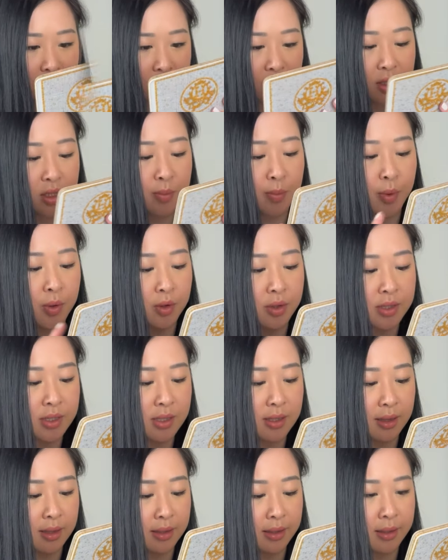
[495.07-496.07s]
So it's
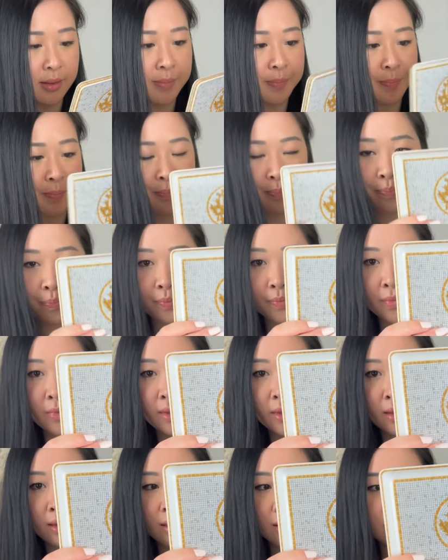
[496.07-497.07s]
porcelain.
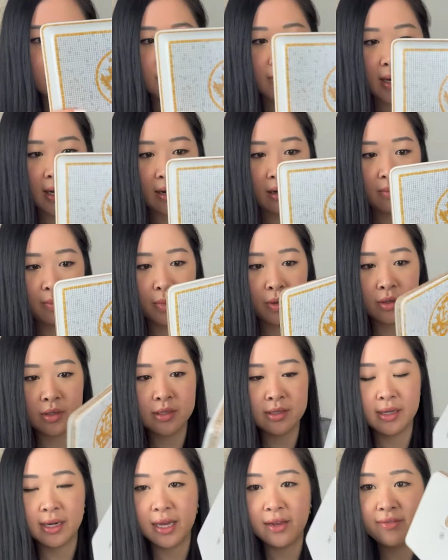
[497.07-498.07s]
It's made out of
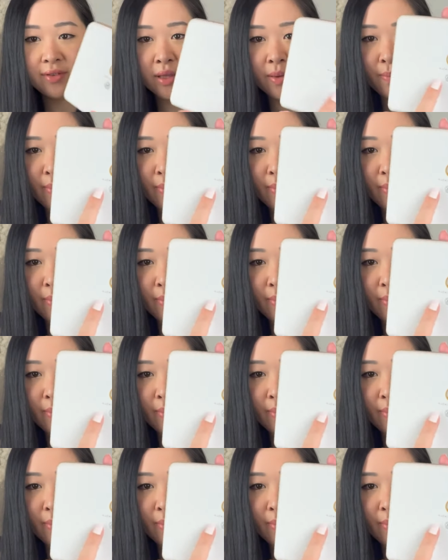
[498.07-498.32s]
porcelain. Even the